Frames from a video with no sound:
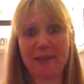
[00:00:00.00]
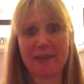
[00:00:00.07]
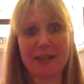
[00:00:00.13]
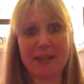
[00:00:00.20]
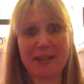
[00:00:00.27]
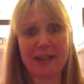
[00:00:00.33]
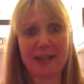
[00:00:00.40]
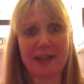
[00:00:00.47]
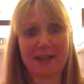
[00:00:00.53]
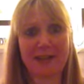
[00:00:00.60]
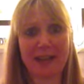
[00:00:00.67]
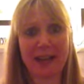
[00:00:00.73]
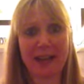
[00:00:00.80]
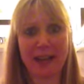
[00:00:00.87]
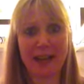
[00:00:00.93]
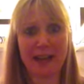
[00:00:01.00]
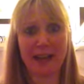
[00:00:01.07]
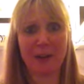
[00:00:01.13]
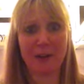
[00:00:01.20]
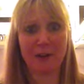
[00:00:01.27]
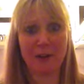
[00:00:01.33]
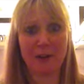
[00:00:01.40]
videos that are here
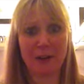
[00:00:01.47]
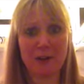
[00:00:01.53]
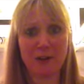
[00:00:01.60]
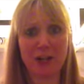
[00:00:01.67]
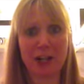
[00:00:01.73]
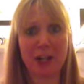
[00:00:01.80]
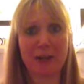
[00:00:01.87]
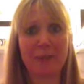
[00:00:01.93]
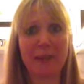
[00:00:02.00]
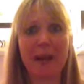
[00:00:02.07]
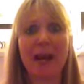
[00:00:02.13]
on YouTube.